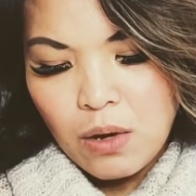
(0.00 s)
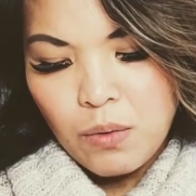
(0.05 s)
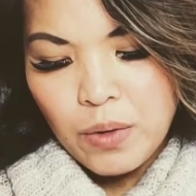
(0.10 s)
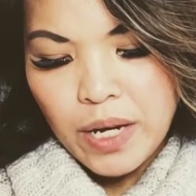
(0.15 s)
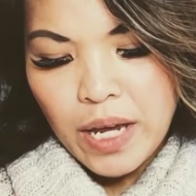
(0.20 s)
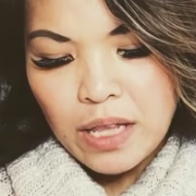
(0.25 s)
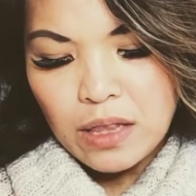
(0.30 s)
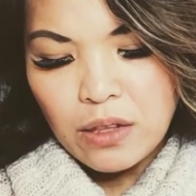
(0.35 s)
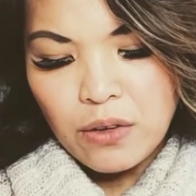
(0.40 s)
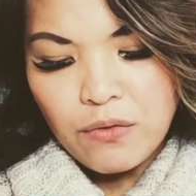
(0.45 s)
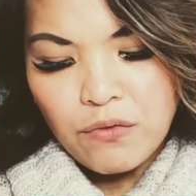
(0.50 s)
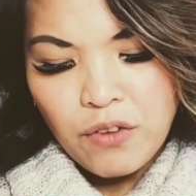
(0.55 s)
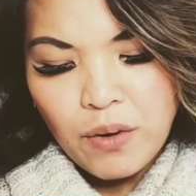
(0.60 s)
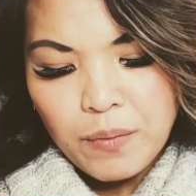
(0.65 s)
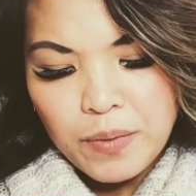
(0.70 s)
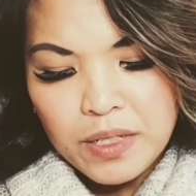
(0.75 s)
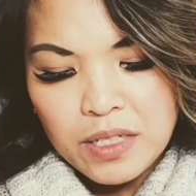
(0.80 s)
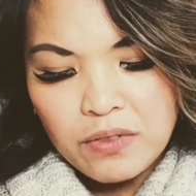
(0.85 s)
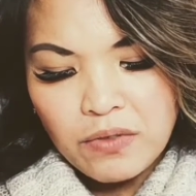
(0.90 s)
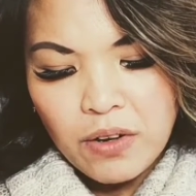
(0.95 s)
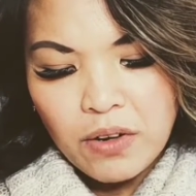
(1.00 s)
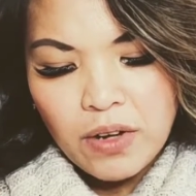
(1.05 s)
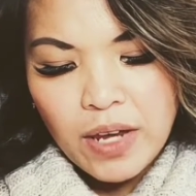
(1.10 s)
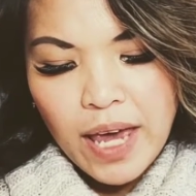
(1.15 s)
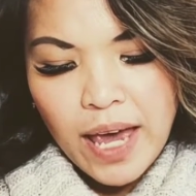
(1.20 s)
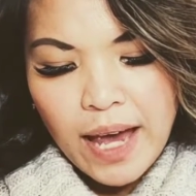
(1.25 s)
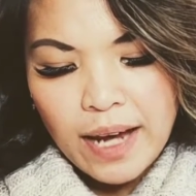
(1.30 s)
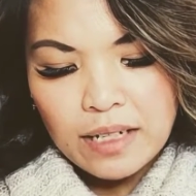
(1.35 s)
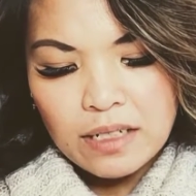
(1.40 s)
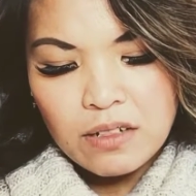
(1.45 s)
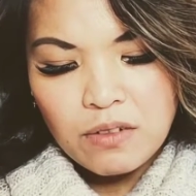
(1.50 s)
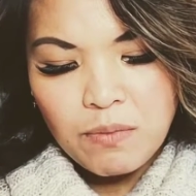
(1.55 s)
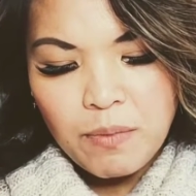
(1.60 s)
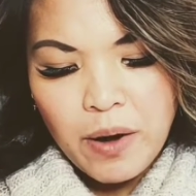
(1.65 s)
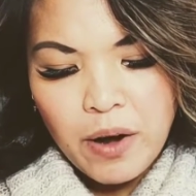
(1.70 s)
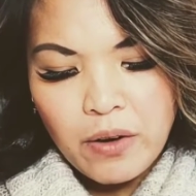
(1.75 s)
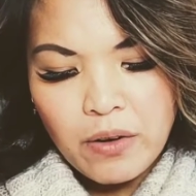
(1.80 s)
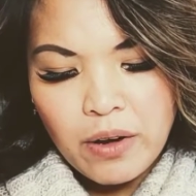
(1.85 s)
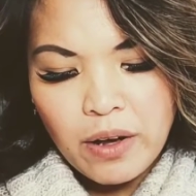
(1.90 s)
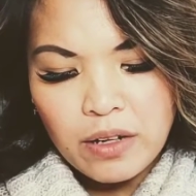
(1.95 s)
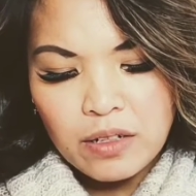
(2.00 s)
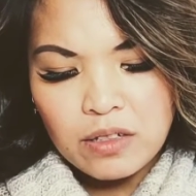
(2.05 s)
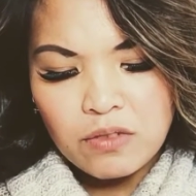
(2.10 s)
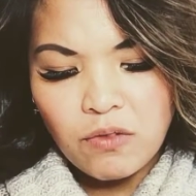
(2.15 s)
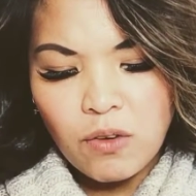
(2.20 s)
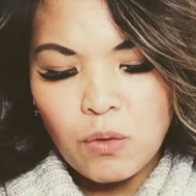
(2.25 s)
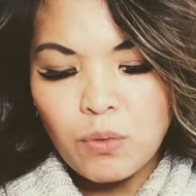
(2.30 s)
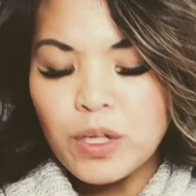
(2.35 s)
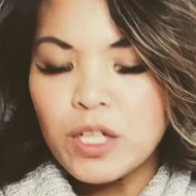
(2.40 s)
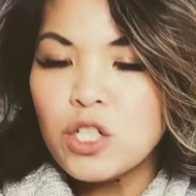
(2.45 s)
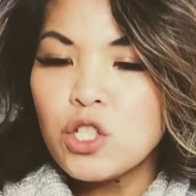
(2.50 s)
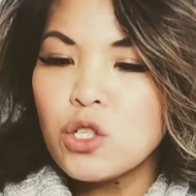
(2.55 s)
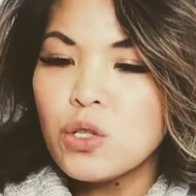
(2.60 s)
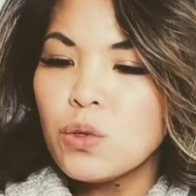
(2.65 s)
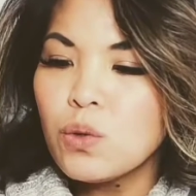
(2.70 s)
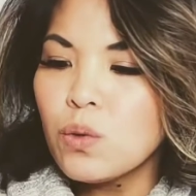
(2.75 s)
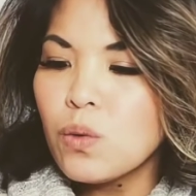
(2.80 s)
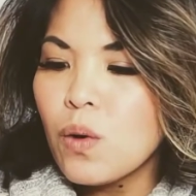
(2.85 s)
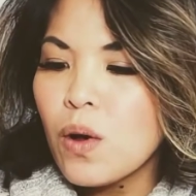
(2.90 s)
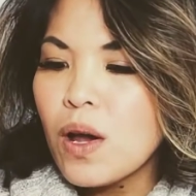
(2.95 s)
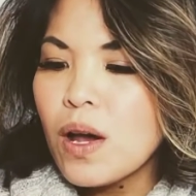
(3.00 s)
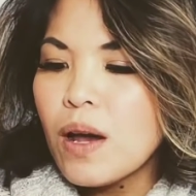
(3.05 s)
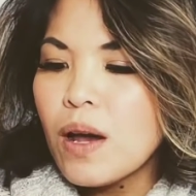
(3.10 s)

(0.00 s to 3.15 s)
We can learn from this very active paradox, for we too